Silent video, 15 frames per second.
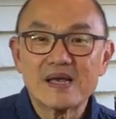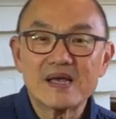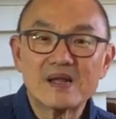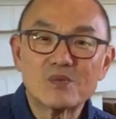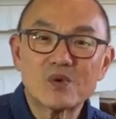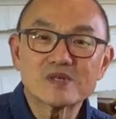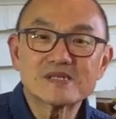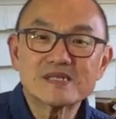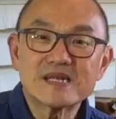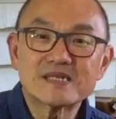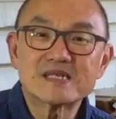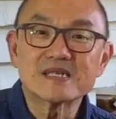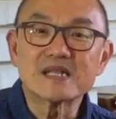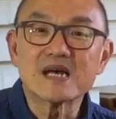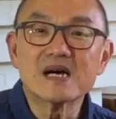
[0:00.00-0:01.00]
It wasn't
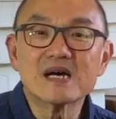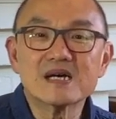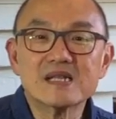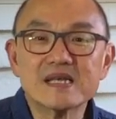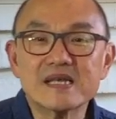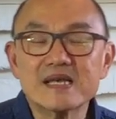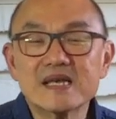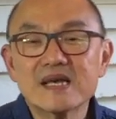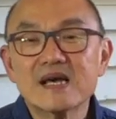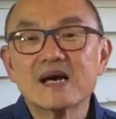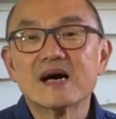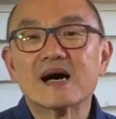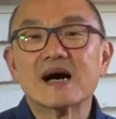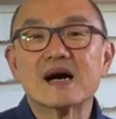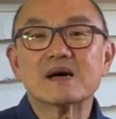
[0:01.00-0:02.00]
until early
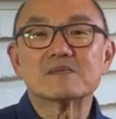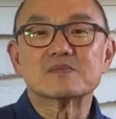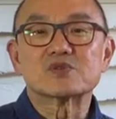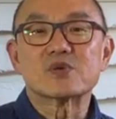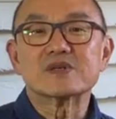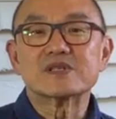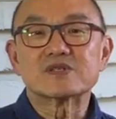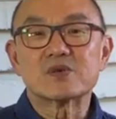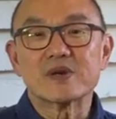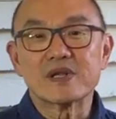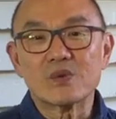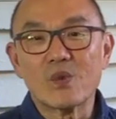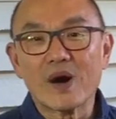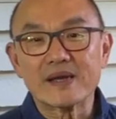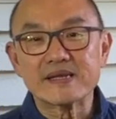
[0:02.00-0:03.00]
um, twenty
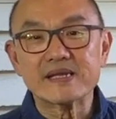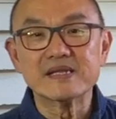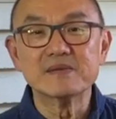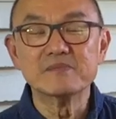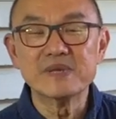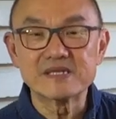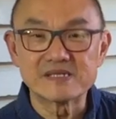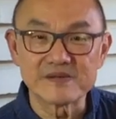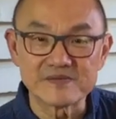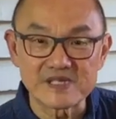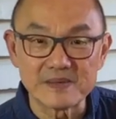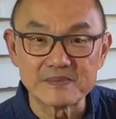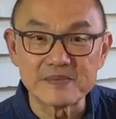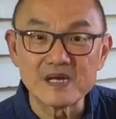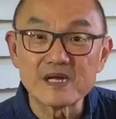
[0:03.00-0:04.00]
twenty-one, in the midst of
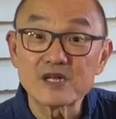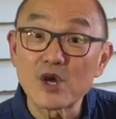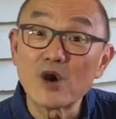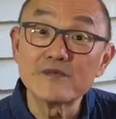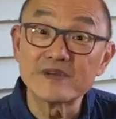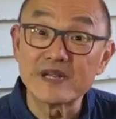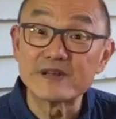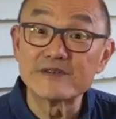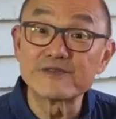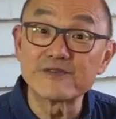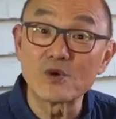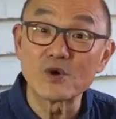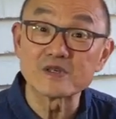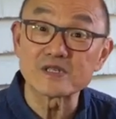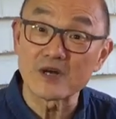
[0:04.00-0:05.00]
some
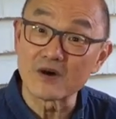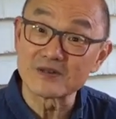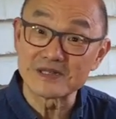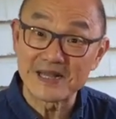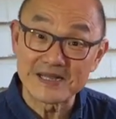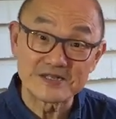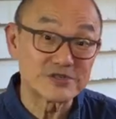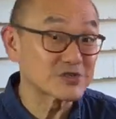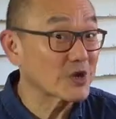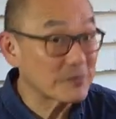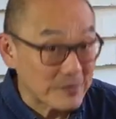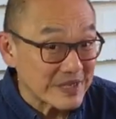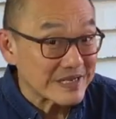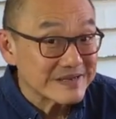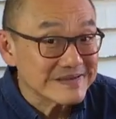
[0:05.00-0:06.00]
COVID-enforced online
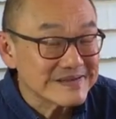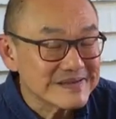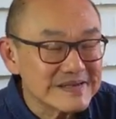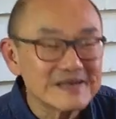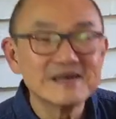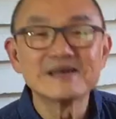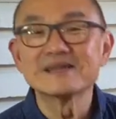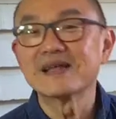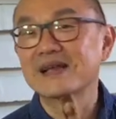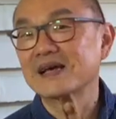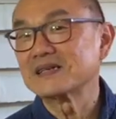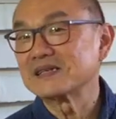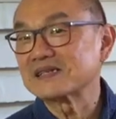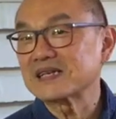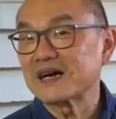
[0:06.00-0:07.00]
shopping, that I
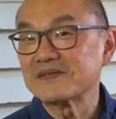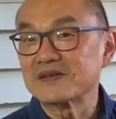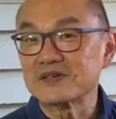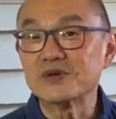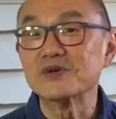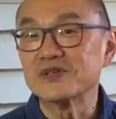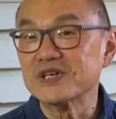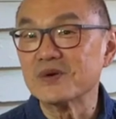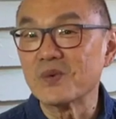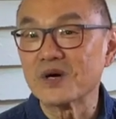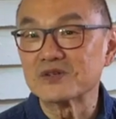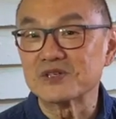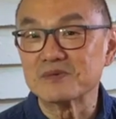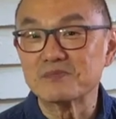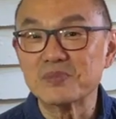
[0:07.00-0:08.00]
discovered Goodyear
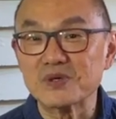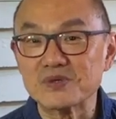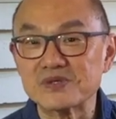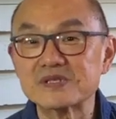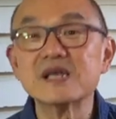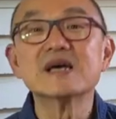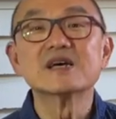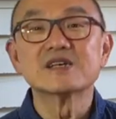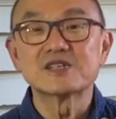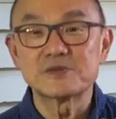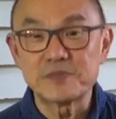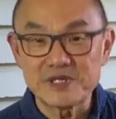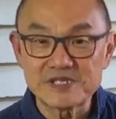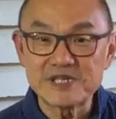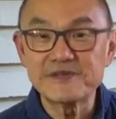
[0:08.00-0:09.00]
Welted boots,
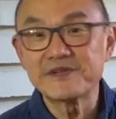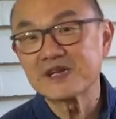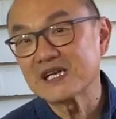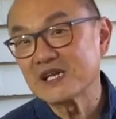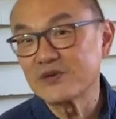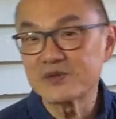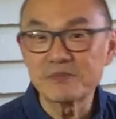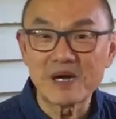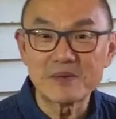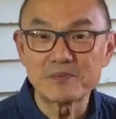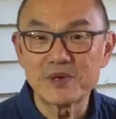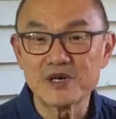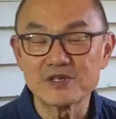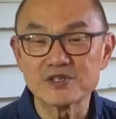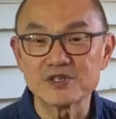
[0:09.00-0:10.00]
specifically with my
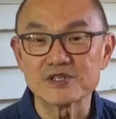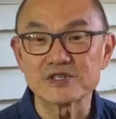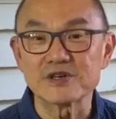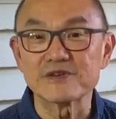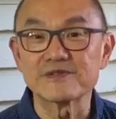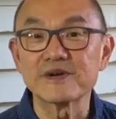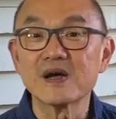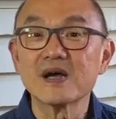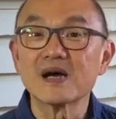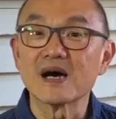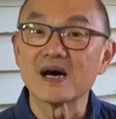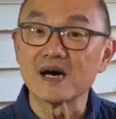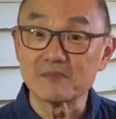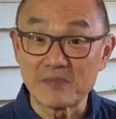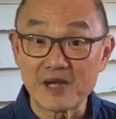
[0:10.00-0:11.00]
purchase of
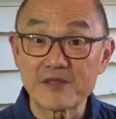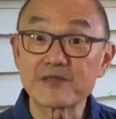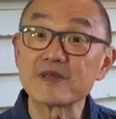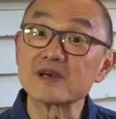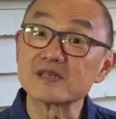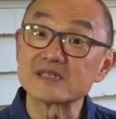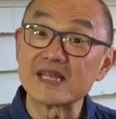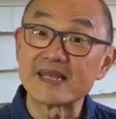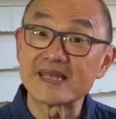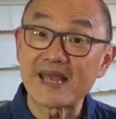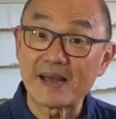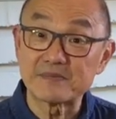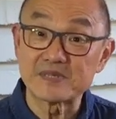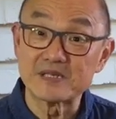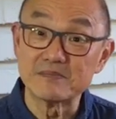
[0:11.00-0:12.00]
uh, my Thursday
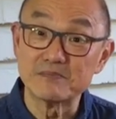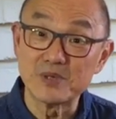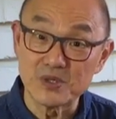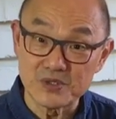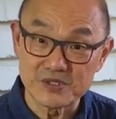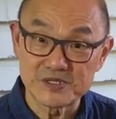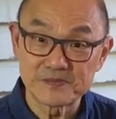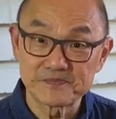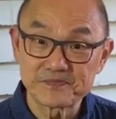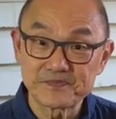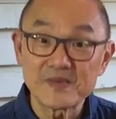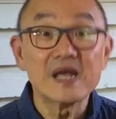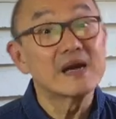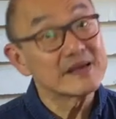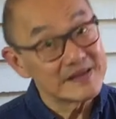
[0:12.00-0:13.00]
Captain boots.
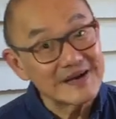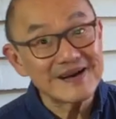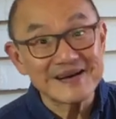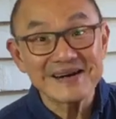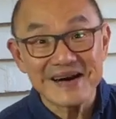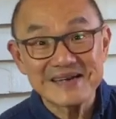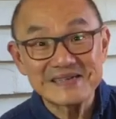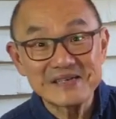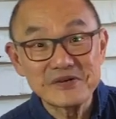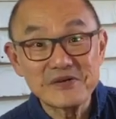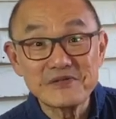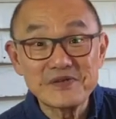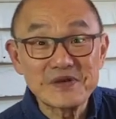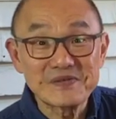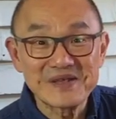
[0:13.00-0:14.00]
Yeah, I did a
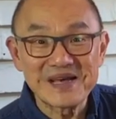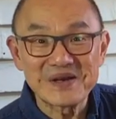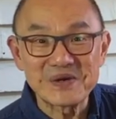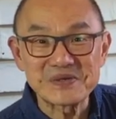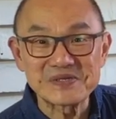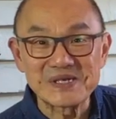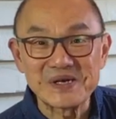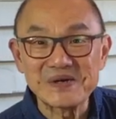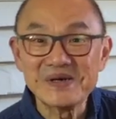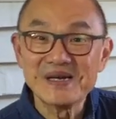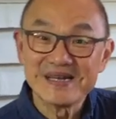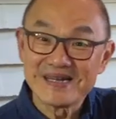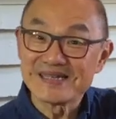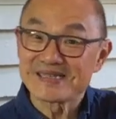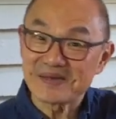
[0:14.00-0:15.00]
review of that also.
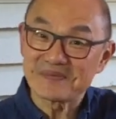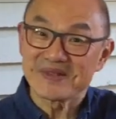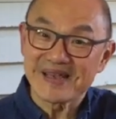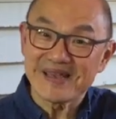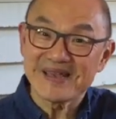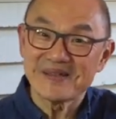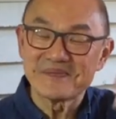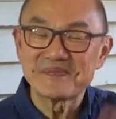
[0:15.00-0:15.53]
It's up there.